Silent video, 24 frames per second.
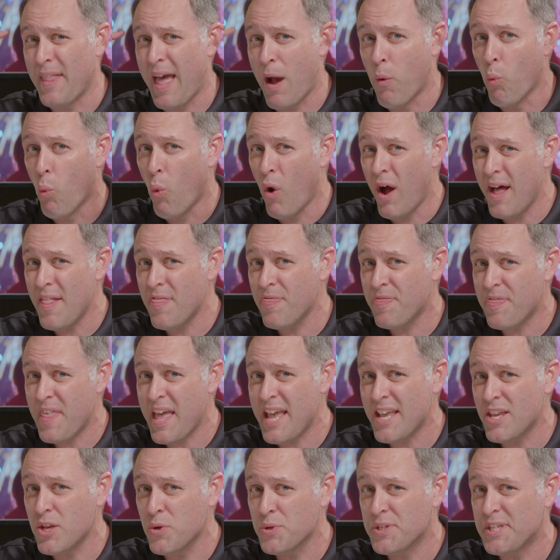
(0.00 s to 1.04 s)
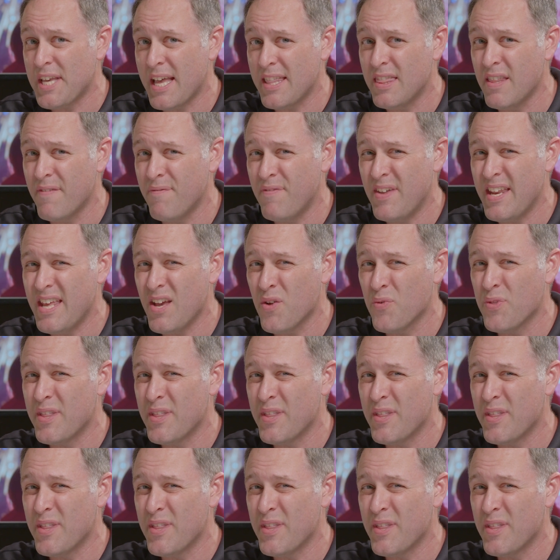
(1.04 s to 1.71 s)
that one thing you said in the video